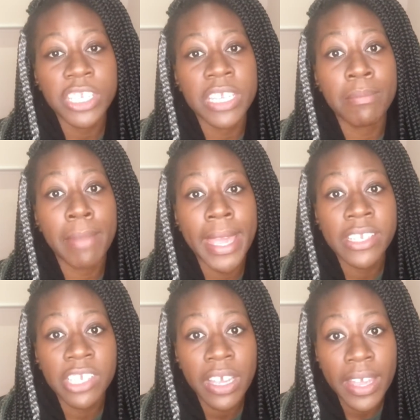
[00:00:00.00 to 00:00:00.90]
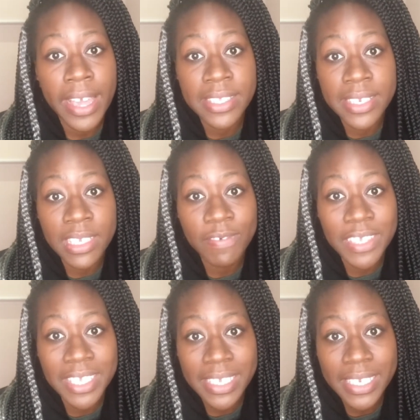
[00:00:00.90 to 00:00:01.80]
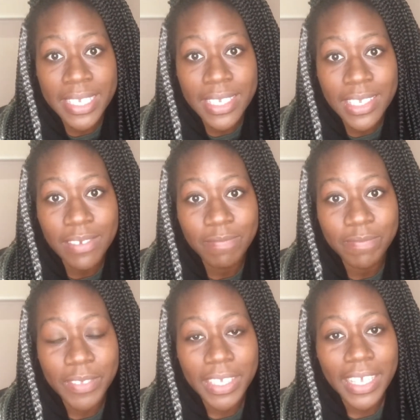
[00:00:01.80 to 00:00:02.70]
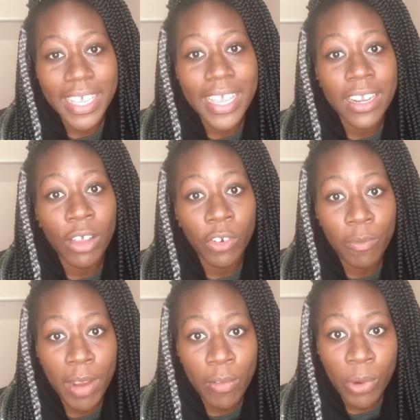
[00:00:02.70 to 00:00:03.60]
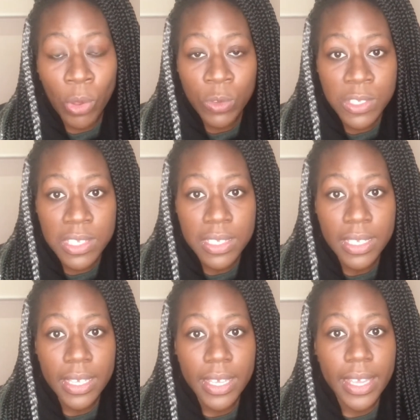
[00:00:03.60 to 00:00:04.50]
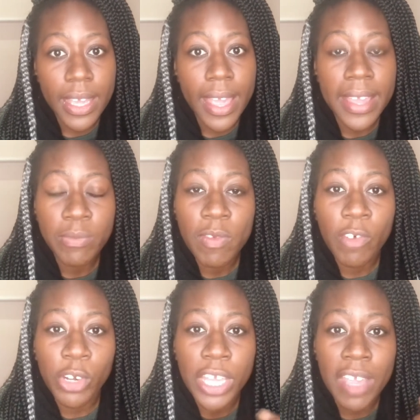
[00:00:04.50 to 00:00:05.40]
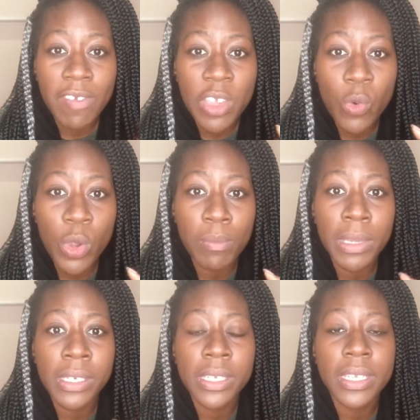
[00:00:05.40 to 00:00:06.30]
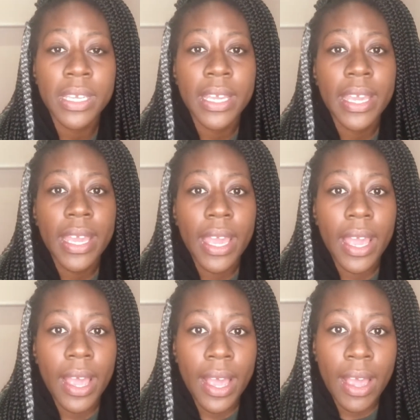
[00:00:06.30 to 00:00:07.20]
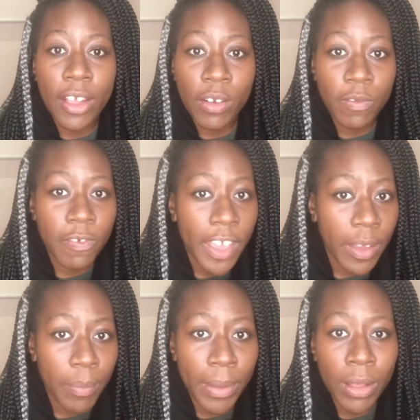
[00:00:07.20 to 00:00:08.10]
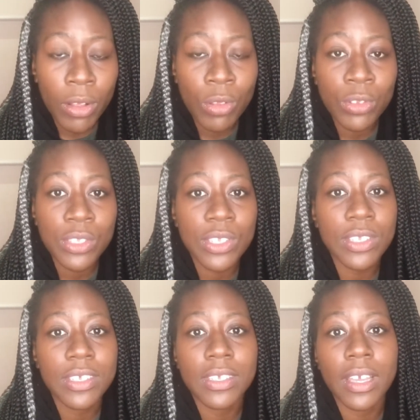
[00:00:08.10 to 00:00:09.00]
in major hazardous facilities in a lot of my roles, and we've got heavy equipment, conveyor belts,